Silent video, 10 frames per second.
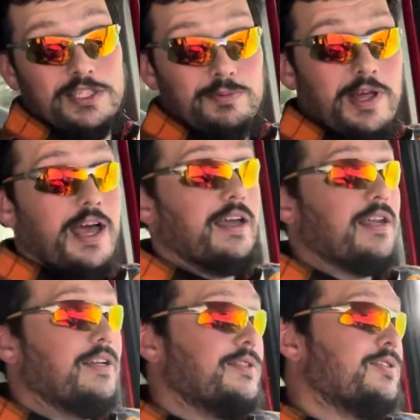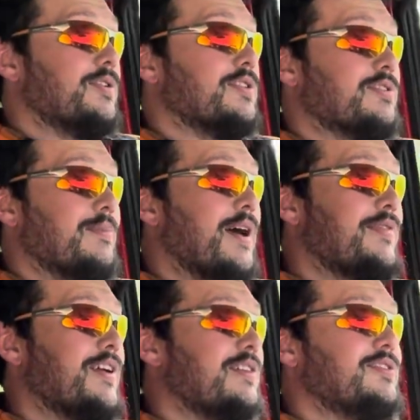black, and I do chores. So I'm
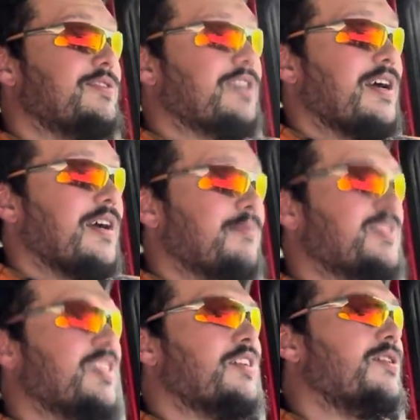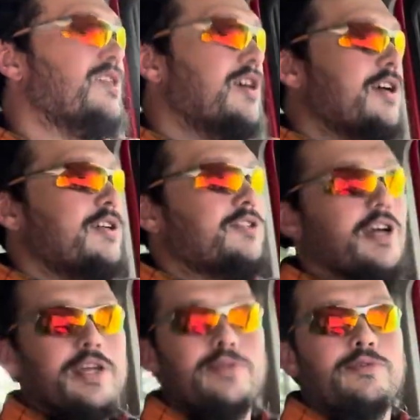out there 2 times, you know,
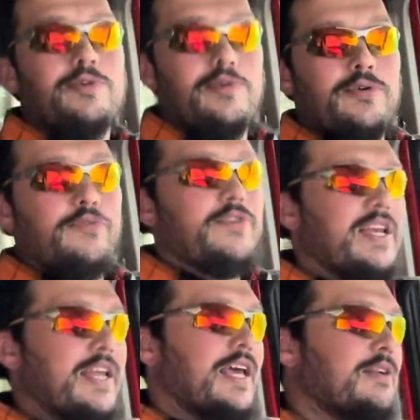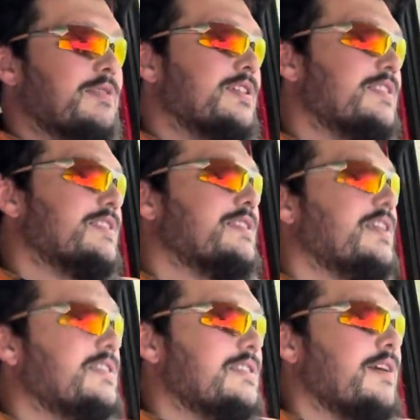trucking through, feeding animals
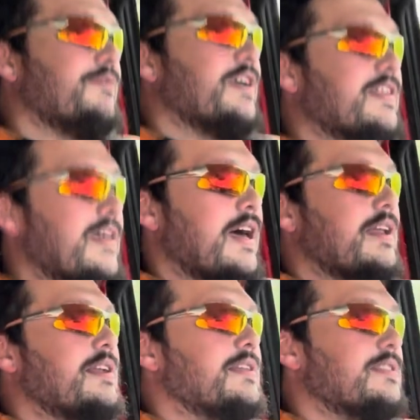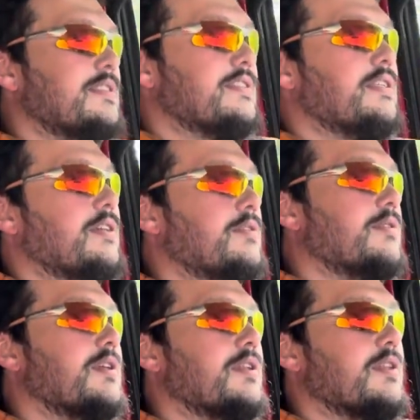and stuff like that. And it's just, you know,
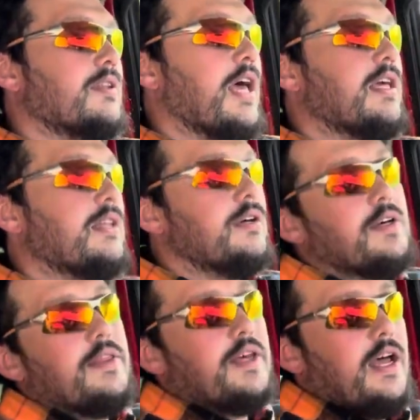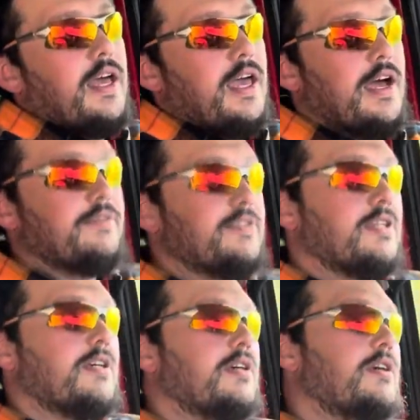the likelihood that I have
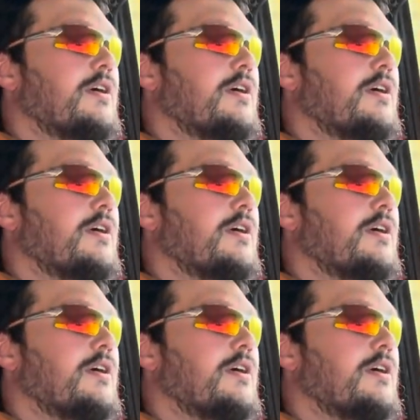to